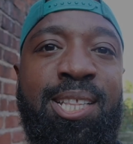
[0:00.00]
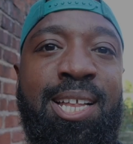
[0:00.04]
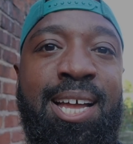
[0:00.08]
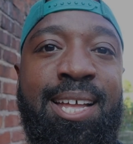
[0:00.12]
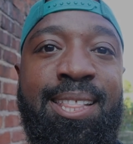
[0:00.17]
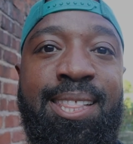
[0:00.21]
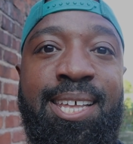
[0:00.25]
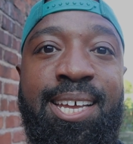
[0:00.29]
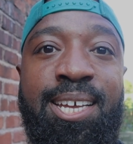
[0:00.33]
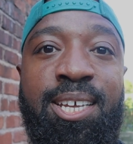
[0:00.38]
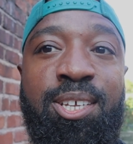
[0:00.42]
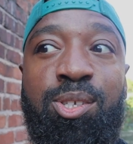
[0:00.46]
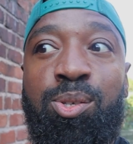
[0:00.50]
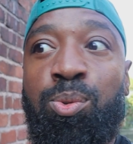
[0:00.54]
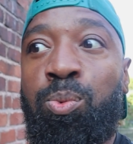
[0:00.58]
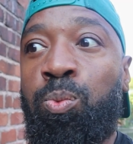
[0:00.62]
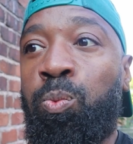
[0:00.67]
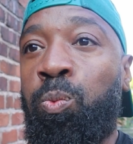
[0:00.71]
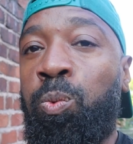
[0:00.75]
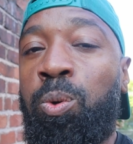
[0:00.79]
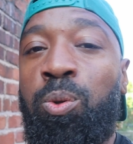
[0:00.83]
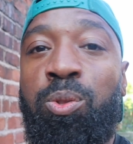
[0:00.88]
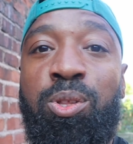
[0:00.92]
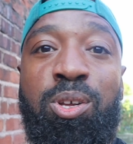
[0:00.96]
like this
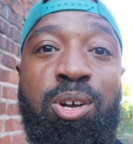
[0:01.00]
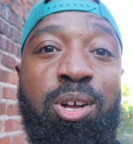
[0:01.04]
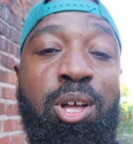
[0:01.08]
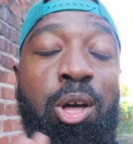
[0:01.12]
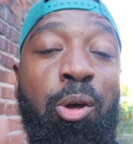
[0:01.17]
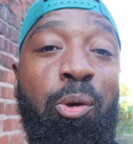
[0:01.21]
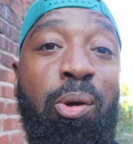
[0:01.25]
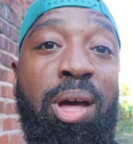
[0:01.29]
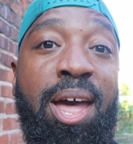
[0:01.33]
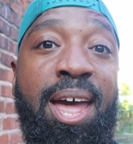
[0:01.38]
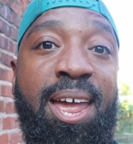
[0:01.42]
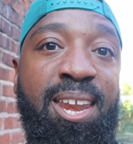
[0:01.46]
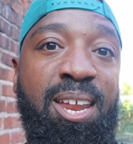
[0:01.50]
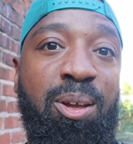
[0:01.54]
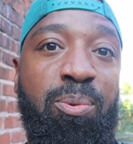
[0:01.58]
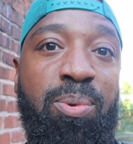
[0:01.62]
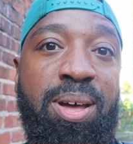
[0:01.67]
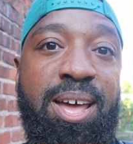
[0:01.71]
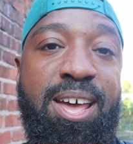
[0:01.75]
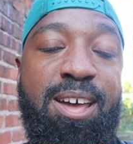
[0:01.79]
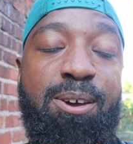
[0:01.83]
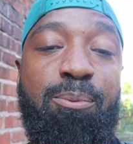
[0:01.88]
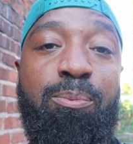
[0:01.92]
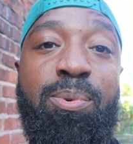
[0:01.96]
will not go
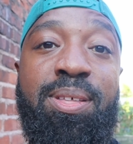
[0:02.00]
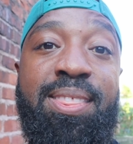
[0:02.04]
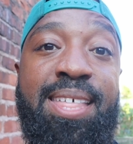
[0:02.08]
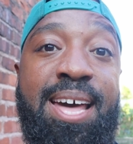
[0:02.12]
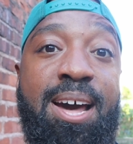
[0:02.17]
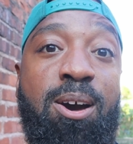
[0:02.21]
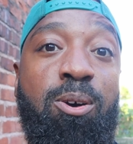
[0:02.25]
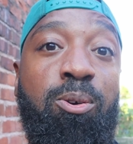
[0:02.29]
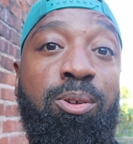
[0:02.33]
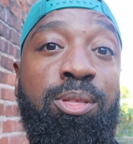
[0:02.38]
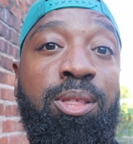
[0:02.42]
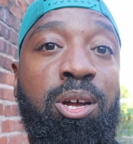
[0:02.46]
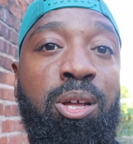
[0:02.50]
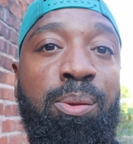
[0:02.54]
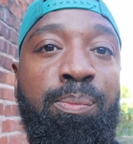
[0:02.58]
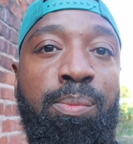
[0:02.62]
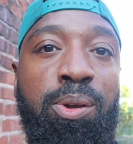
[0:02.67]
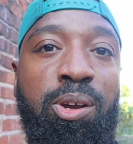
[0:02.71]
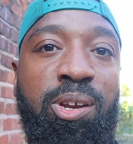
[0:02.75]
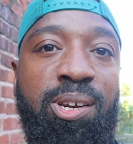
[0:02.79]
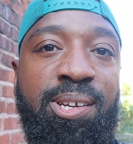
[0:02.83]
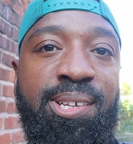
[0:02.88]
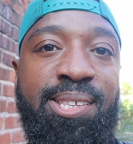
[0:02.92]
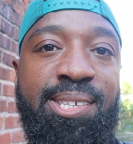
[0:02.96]
anywhere without the
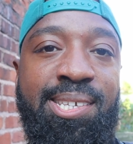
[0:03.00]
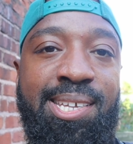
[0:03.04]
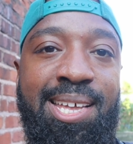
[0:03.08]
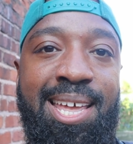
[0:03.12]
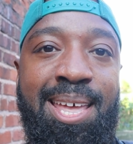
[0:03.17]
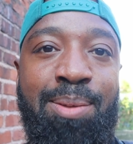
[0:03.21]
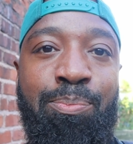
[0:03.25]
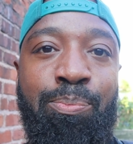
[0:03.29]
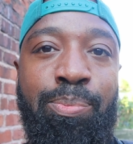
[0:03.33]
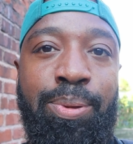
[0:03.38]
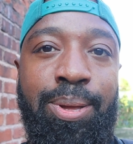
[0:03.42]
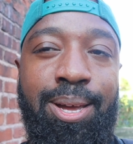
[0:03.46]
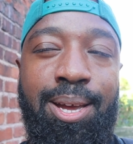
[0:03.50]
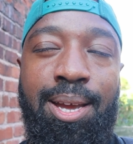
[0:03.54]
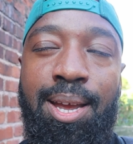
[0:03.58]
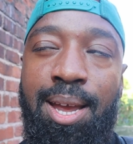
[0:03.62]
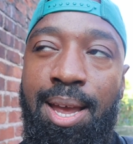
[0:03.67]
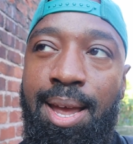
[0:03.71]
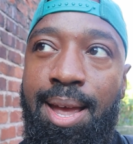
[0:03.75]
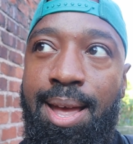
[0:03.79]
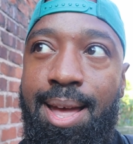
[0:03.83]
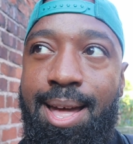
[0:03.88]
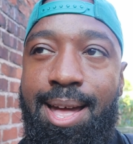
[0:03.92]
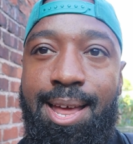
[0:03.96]
community input,
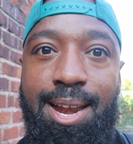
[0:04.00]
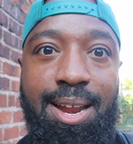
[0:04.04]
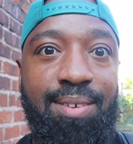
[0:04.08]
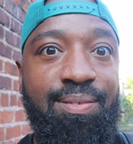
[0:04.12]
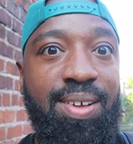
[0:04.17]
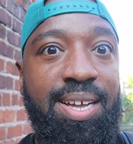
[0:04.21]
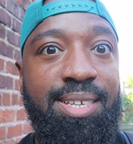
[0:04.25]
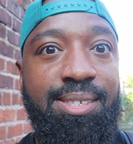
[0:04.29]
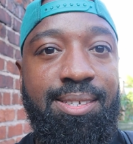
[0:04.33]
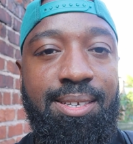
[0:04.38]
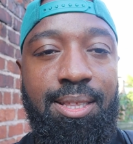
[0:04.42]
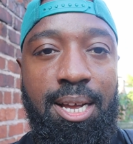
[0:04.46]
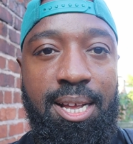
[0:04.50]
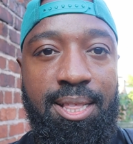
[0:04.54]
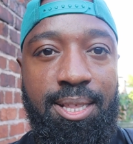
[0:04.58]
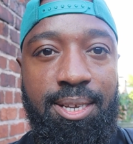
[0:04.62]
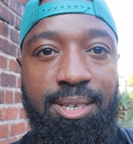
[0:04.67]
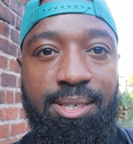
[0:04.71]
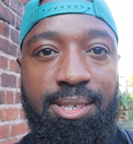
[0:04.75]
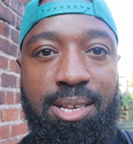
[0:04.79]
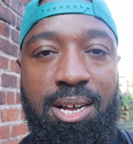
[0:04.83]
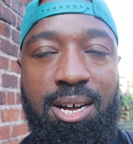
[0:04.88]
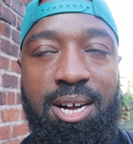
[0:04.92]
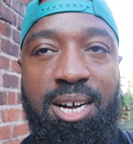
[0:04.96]
and I've had to learn
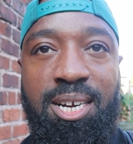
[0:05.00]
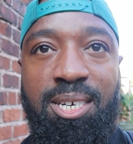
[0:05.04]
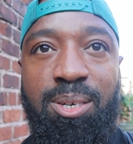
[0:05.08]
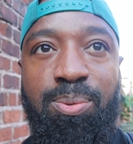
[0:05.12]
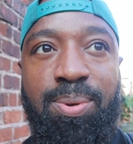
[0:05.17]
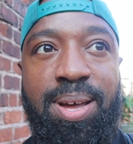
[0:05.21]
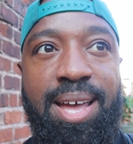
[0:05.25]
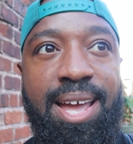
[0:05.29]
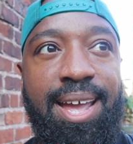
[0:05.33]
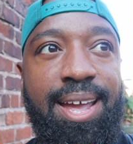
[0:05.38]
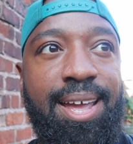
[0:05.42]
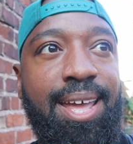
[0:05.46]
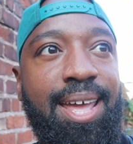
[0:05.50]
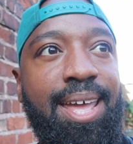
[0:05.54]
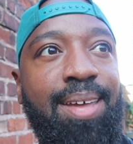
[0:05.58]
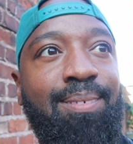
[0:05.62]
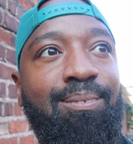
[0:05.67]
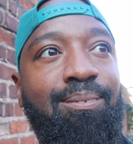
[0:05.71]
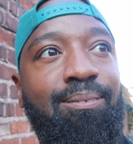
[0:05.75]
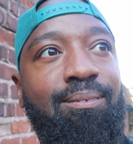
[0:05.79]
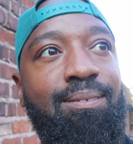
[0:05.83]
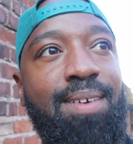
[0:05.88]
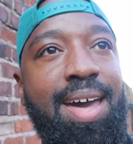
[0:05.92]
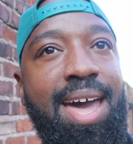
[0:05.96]
this the hard way.
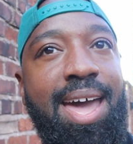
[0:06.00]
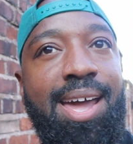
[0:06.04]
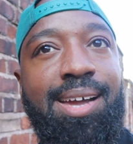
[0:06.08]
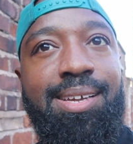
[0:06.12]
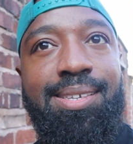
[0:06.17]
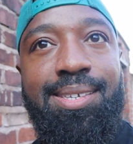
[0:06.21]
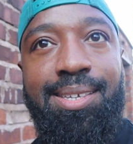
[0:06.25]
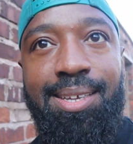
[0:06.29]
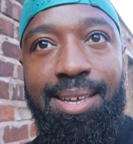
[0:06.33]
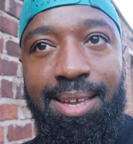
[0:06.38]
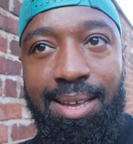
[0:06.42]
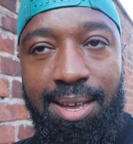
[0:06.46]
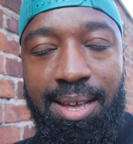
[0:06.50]
In fact,